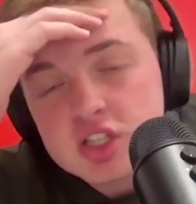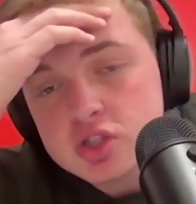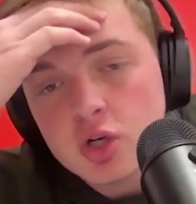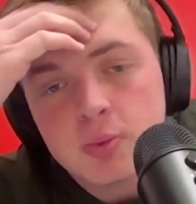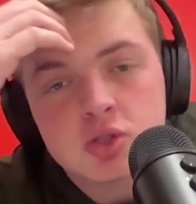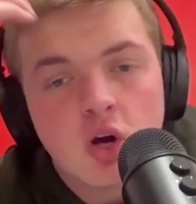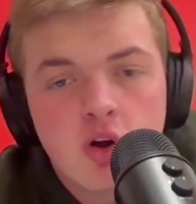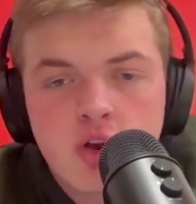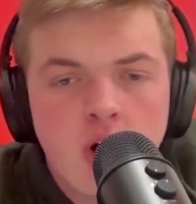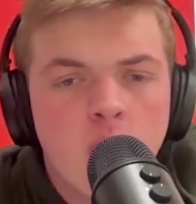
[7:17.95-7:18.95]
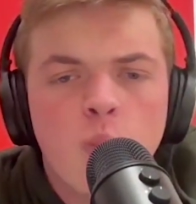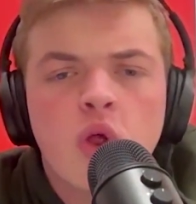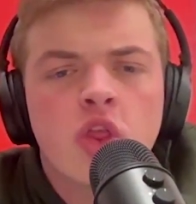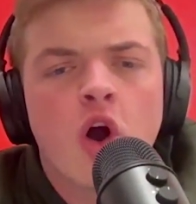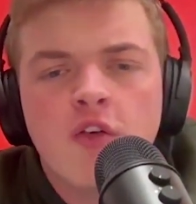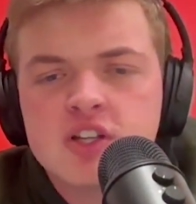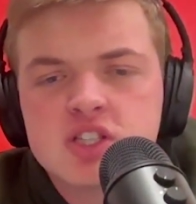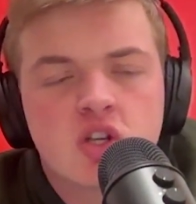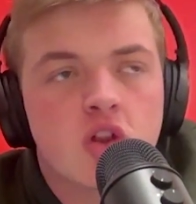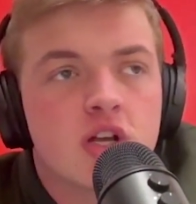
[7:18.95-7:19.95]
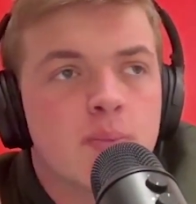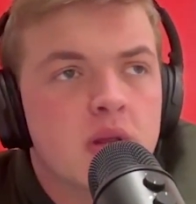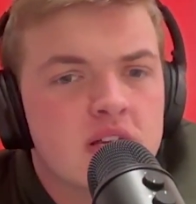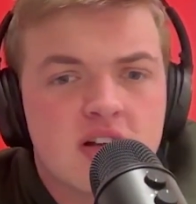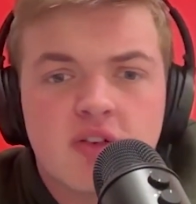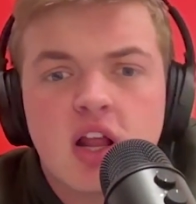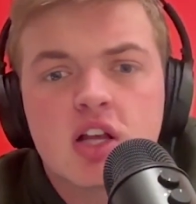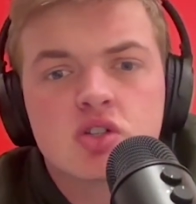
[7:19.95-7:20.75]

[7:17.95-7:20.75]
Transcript: a superstar. Their offense is going to look completely different.